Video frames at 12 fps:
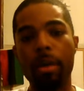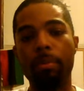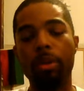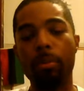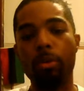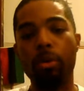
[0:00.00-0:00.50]

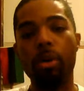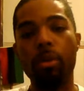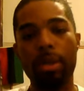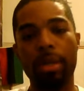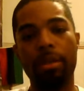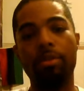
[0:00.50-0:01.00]
But the more we
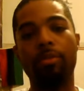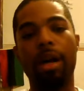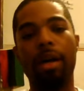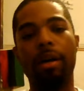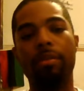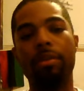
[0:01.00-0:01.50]
get
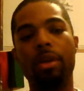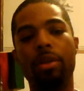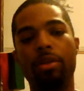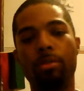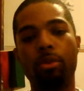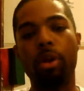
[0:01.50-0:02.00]
involved,
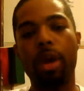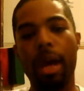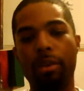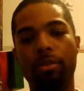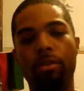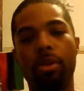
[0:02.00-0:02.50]
the more
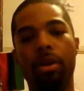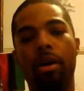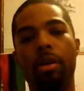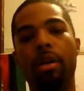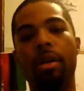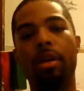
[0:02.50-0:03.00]
active we
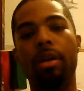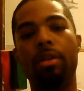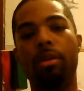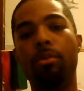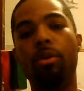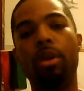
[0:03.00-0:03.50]
are,
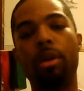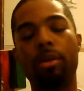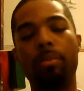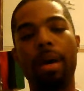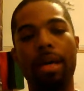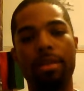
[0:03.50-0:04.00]
the more
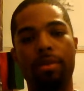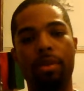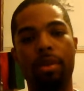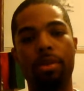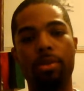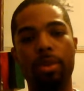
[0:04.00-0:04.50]
positive
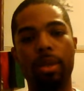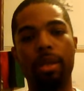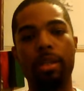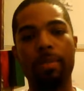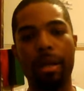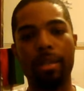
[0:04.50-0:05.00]
things we can
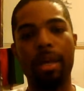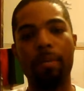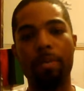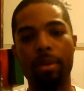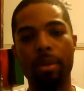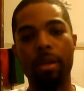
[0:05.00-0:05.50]
expect to
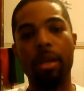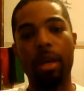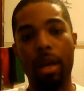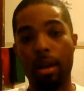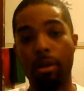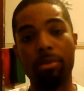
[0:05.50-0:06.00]
happen
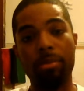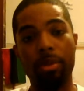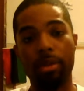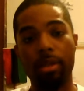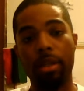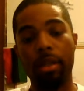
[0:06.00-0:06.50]
in our
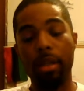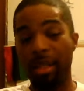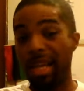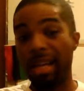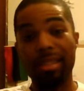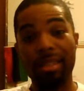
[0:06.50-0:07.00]
community.
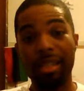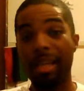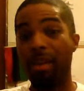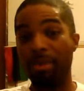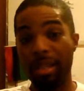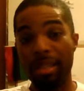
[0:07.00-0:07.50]
Because I can tell you,
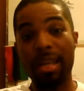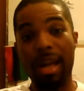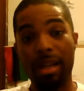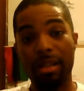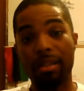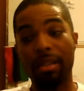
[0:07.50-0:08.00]
I'm getting
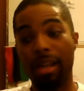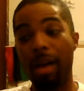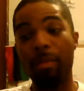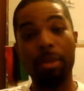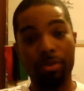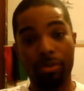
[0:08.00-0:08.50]
tired,
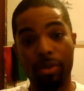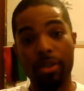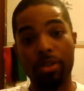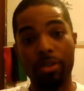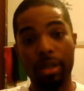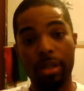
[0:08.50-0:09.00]
I'm getting
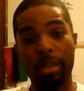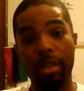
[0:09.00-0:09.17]
frustrated.